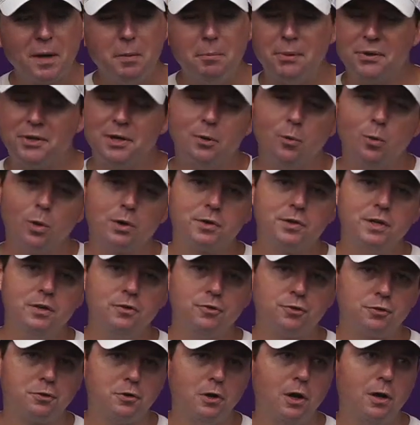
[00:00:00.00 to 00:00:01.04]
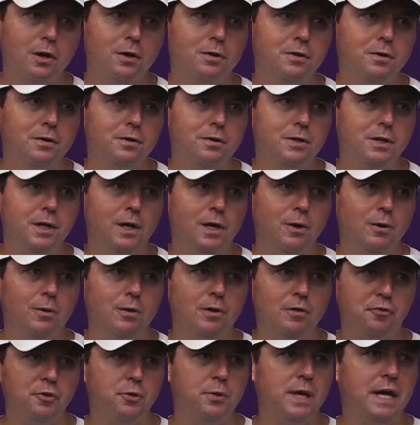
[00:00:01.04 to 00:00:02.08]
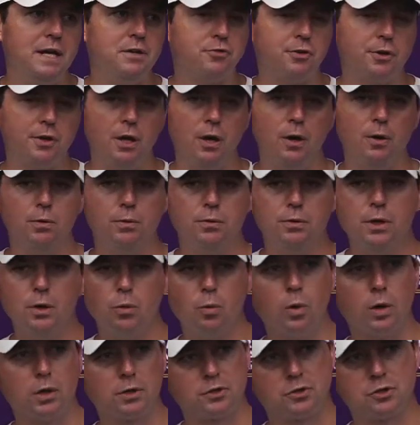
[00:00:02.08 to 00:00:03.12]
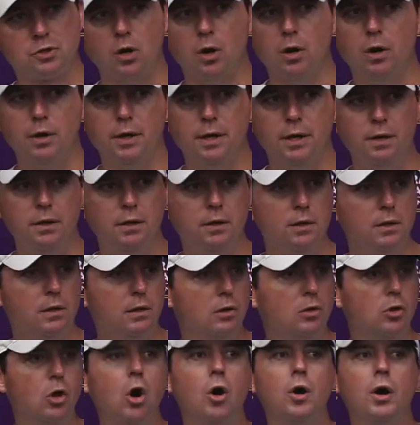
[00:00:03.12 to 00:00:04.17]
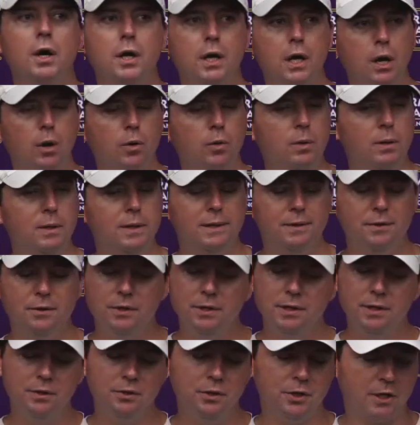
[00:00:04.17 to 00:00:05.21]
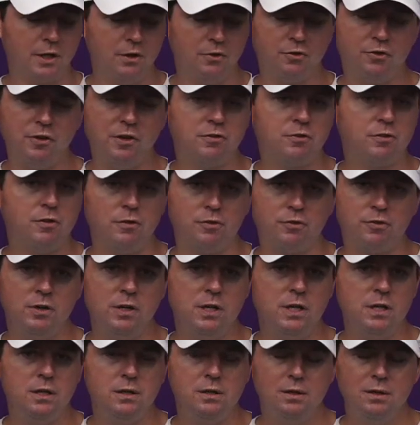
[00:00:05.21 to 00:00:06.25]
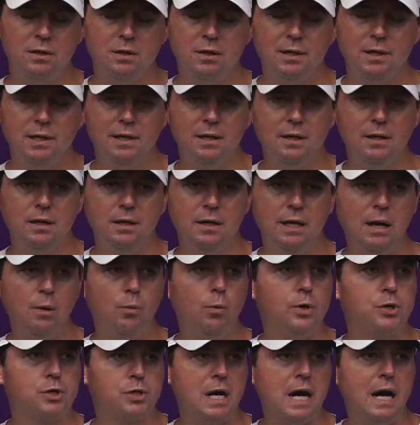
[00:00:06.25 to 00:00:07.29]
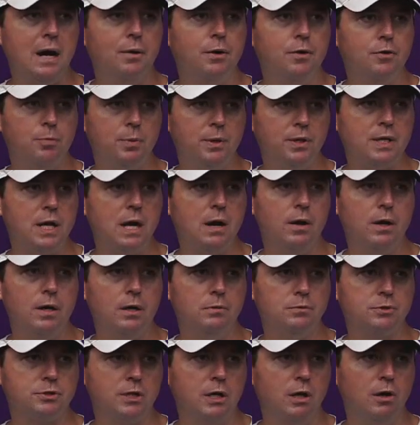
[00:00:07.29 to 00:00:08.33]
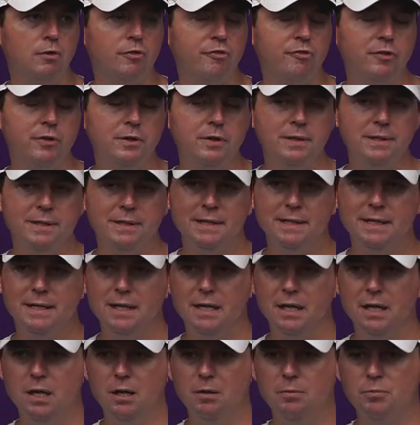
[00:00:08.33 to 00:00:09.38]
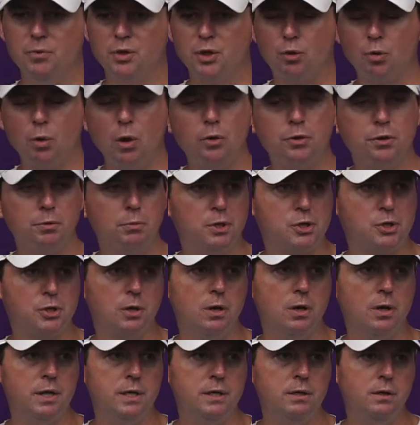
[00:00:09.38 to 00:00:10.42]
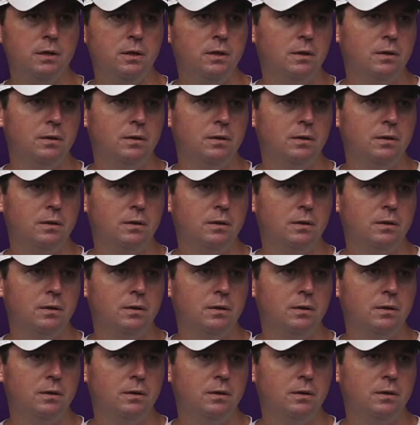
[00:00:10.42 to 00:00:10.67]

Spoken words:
But their work didn't start, you know, a few days ago. Their work started long ago. The consistency at which Kyron's been carrying himself, the growth and maturity,